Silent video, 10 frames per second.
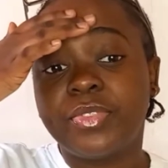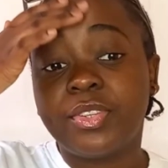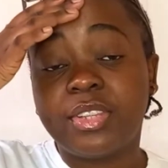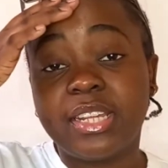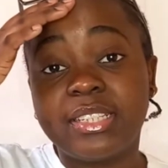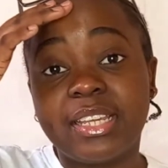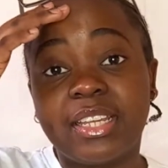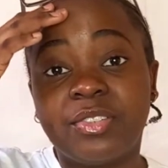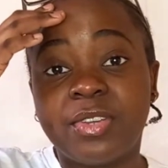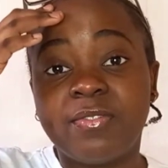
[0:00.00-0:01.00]
So that's like
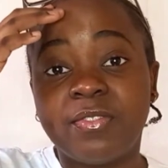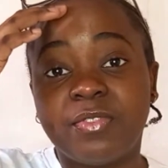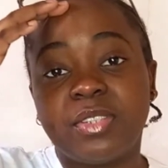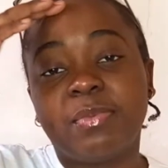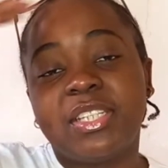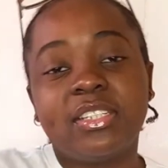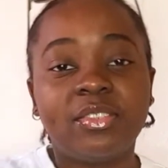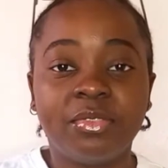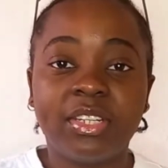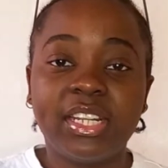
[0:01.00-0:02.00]
a driving force, but it's
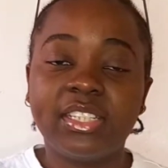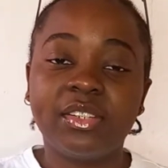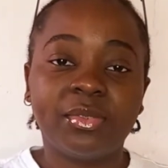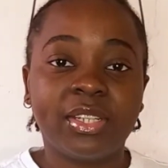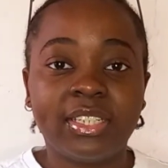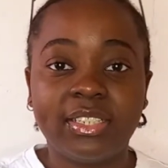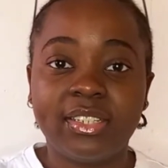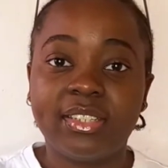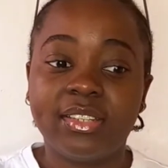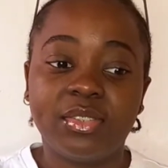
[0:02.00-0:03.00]
in relation to what I
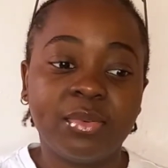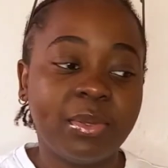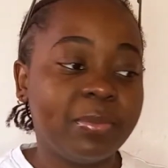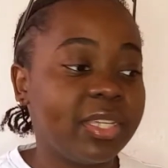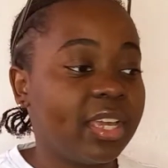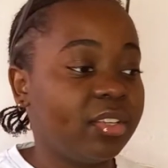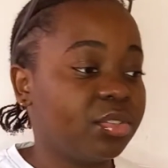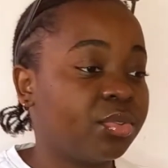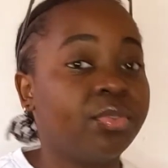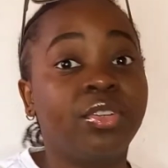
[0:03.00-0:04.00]
just said. So maybe you're in
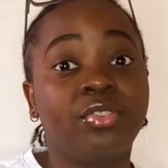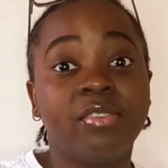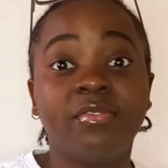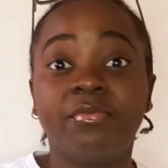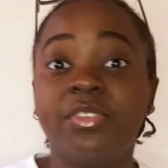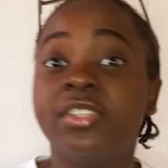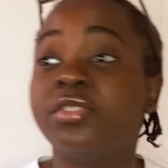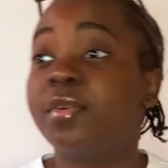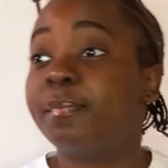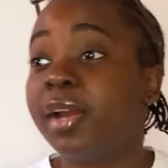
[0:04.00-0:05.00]
school, your driving force is
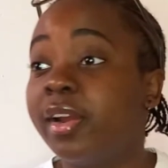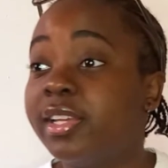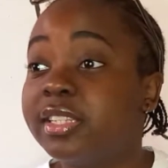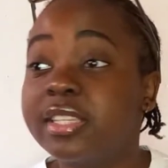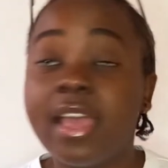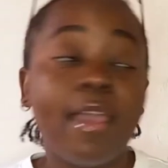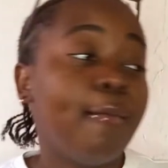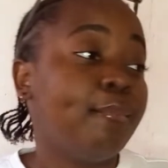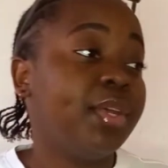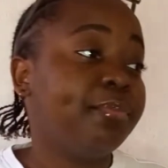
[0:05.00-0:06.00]
your parents.
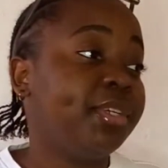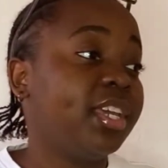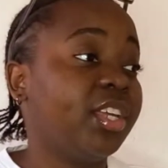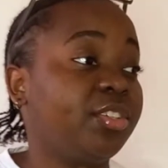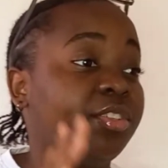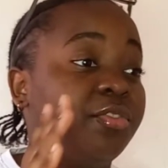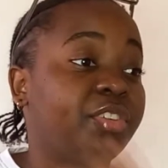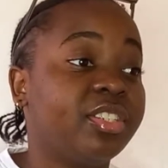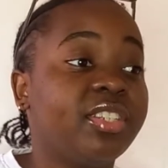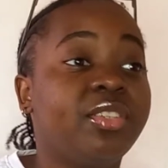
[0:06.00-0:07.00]
Maybe you're in
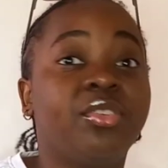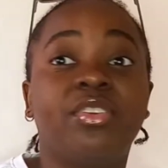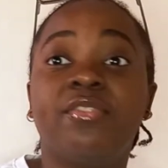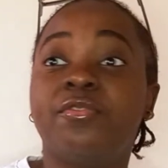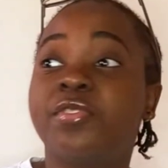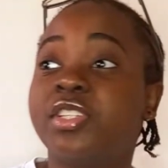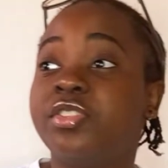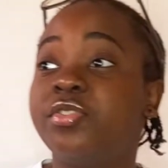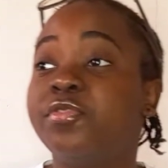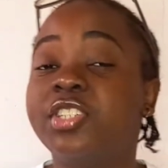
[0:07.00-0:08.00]
university, your driving force
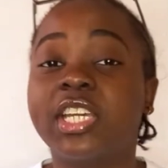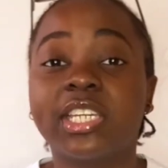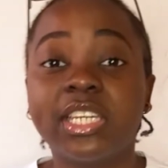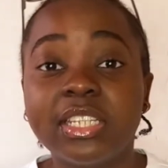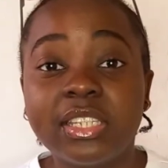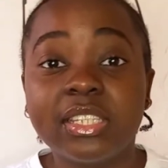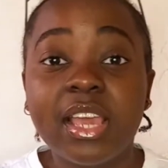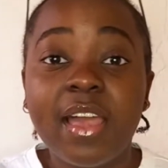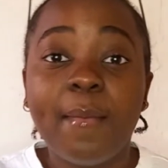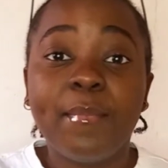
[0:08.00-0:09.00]
is your future kids.
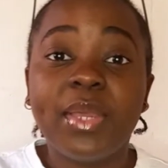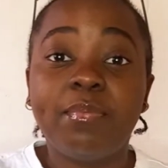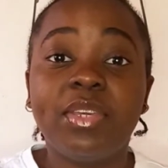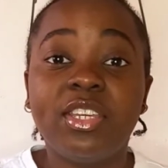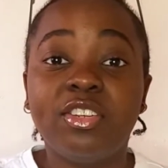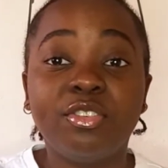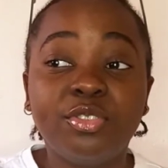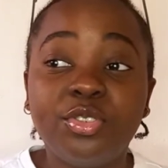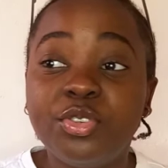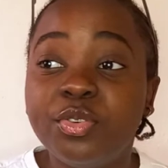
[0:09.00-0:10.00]
Maybe
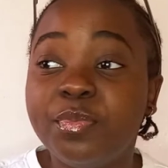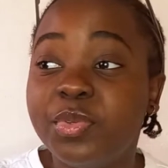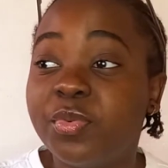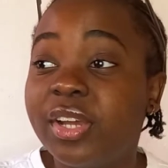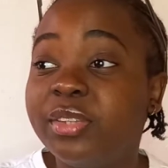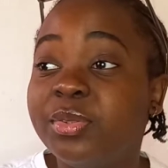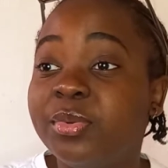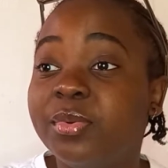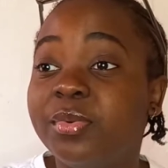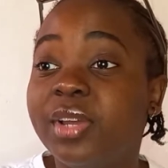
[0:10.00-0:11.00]
YouTube, you want
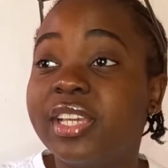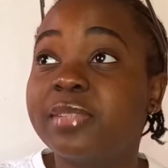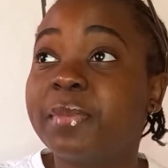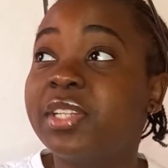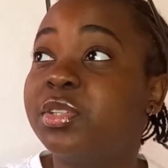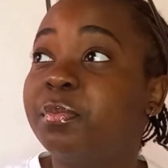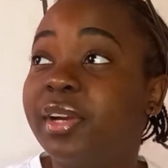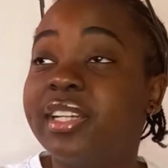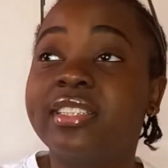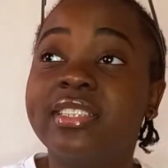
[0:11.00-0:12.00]
to expand your
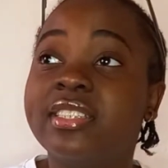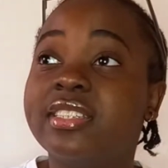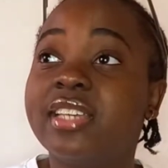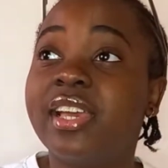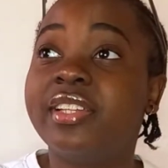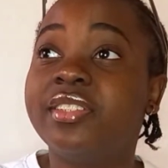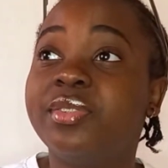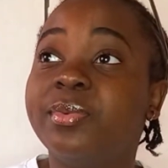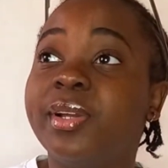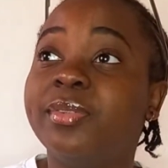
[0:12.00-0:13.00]
brand and
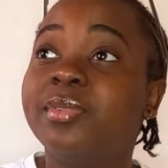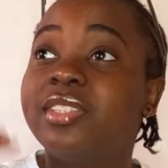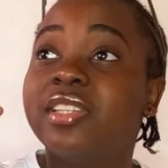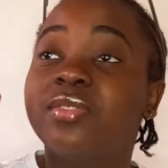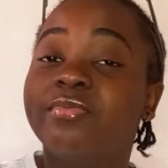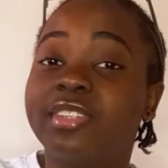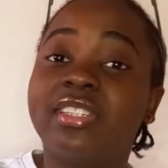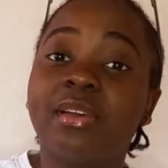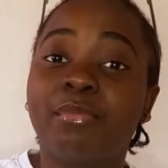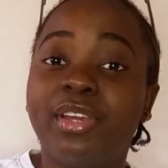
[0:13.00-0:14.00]
you want to just reach
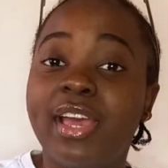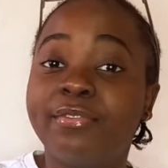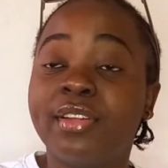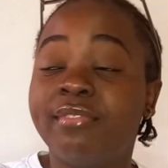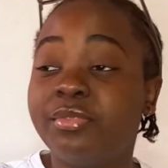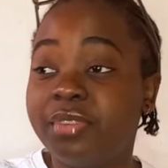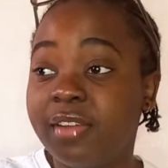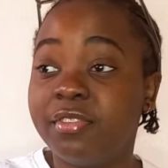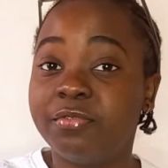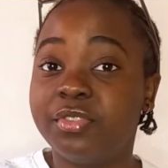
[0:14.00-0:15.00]
somewhere. You have to have a
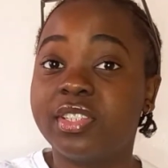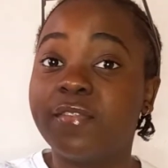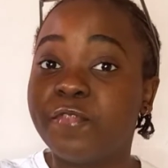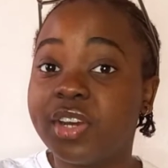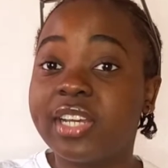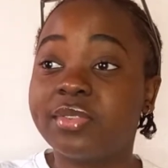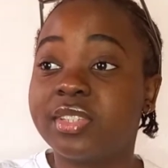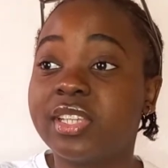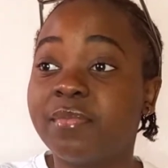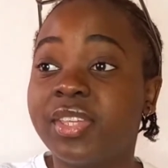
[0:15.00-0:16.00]
driving force. Focus
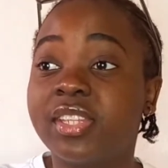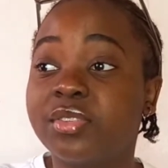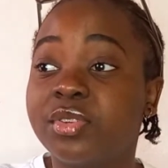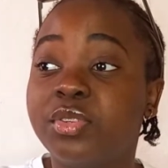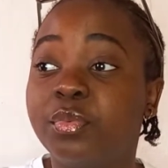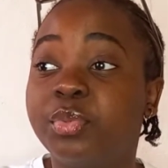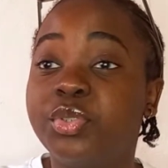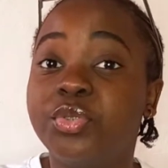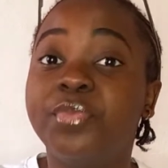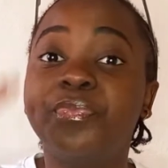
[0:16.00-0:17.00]
on something that's going to
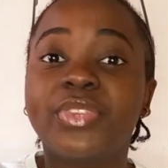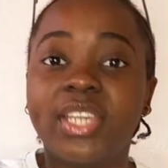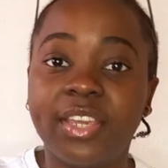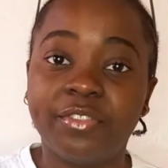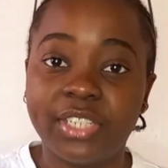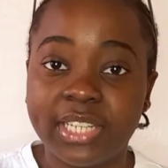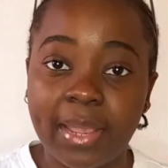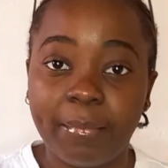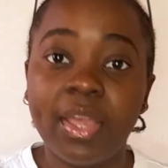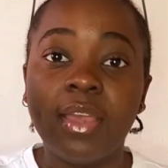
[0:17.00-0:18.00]
push you every
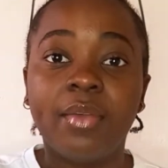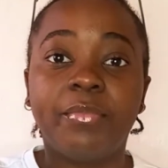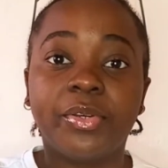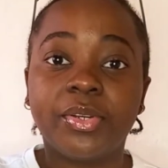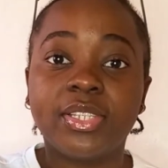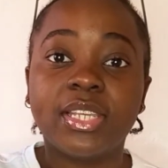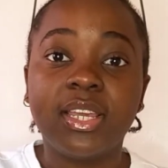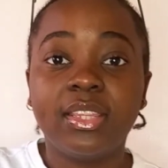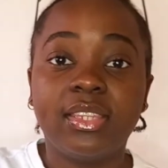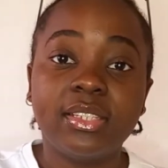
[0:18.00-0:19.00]
time. Because
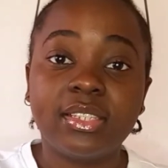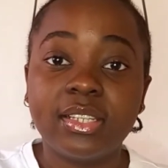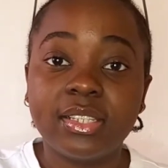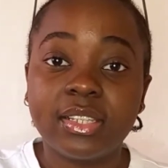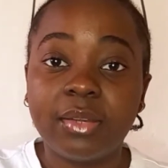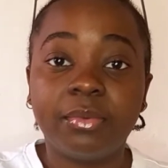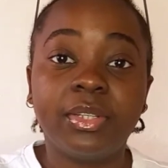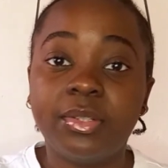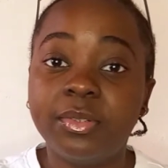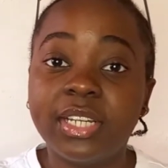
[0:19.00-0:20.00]
these things that we
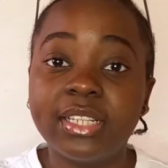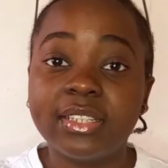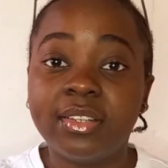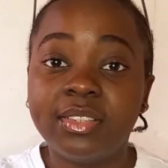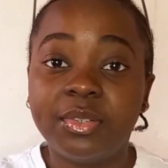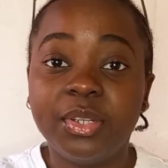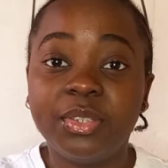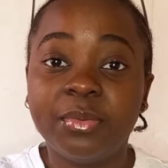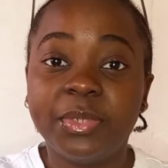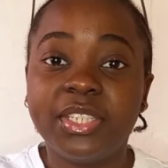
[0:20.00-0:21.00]
look at are only going
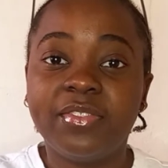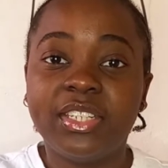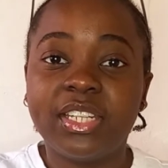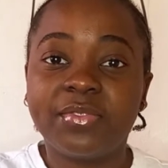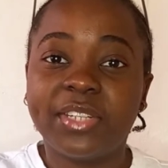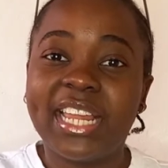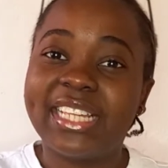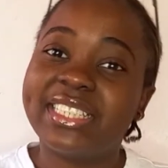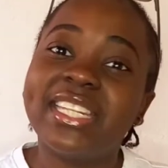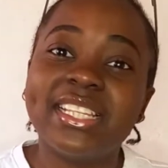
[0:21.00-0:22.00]
to motivate us for like
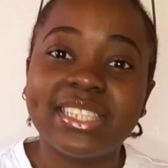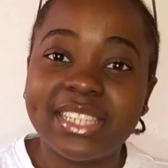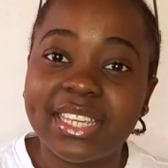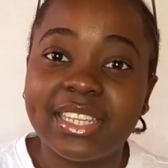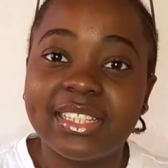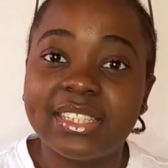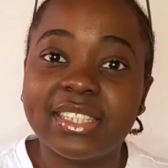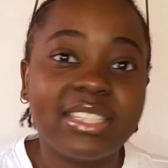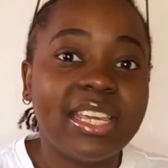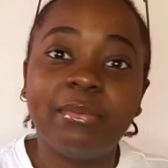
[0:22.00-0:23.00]
10
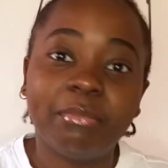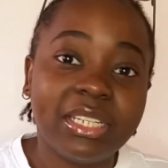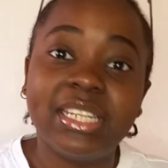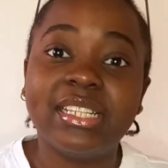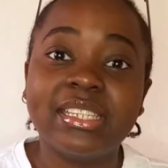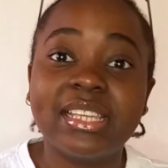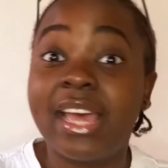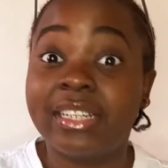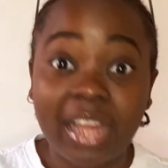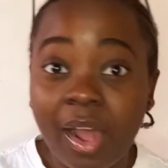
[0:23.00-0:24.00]
seconds, 10 minutes,
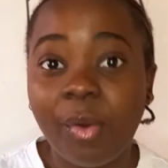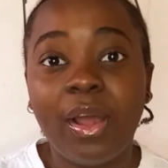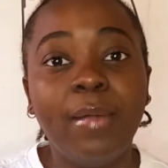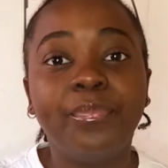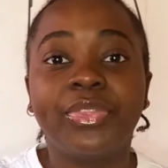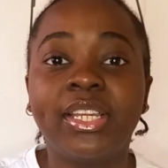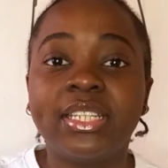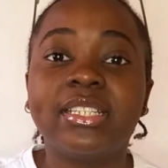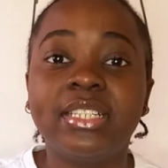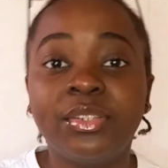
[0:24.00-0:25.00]
an hour. They're
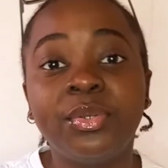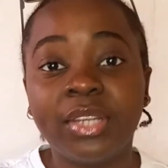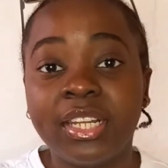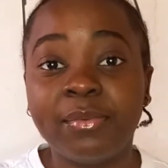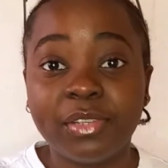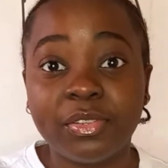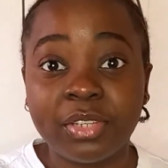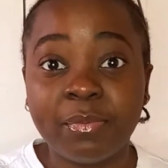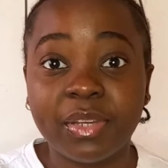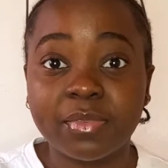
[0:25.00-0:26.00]
just little elements to
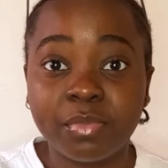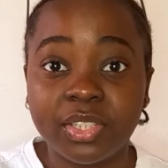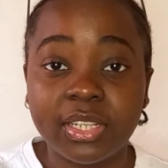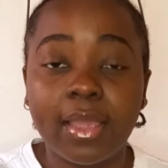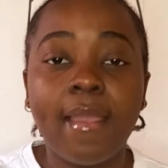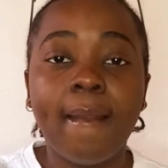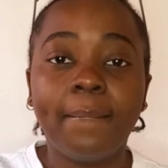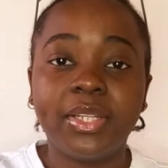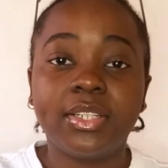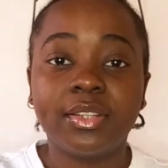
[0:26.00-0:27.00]
keep us pushing.
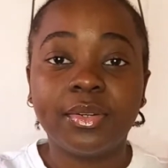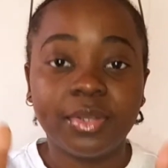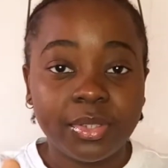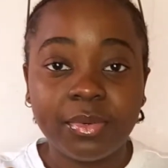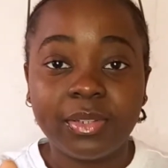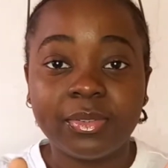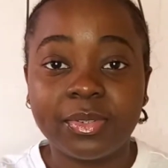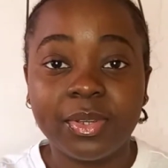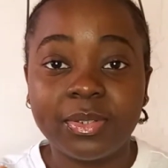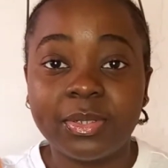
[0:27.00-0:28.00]
But you're the only one who's
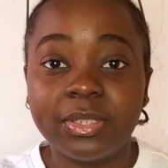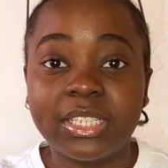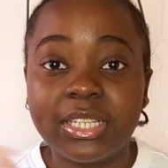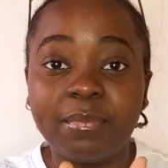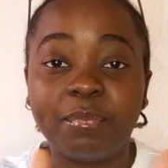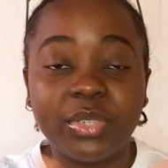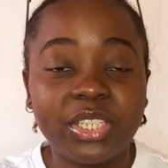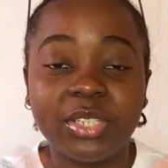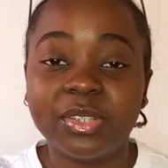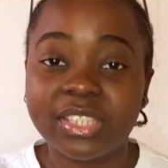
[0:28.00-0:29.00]
going to keep
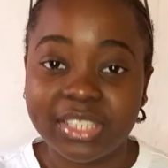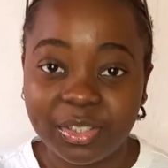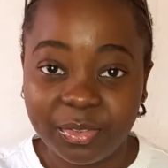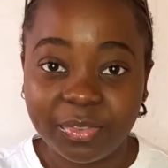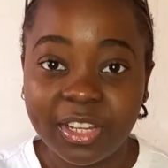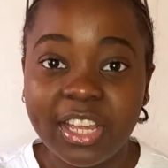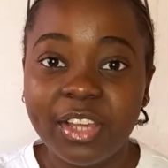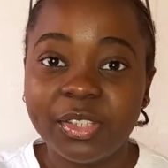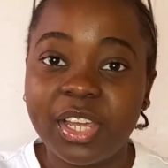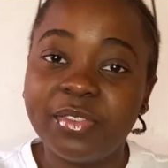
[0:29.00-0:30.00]
pushing yourself.
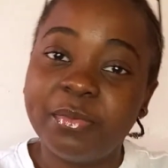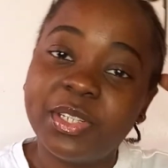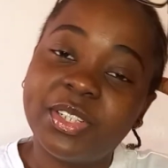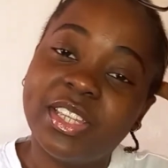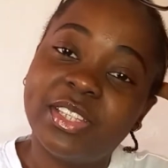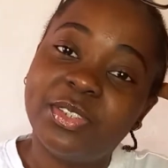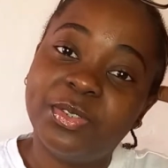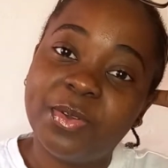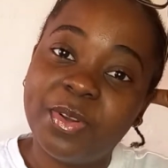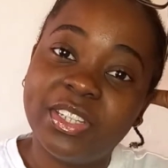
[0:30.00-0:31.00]
So you have to make sure that you
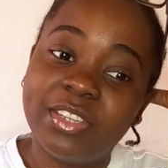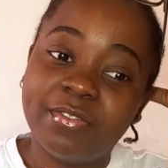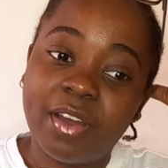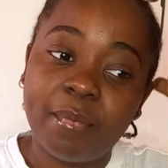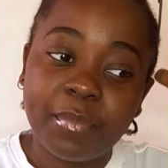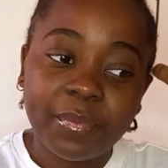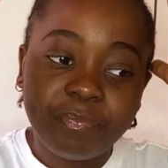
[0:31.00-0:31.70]
don't give up.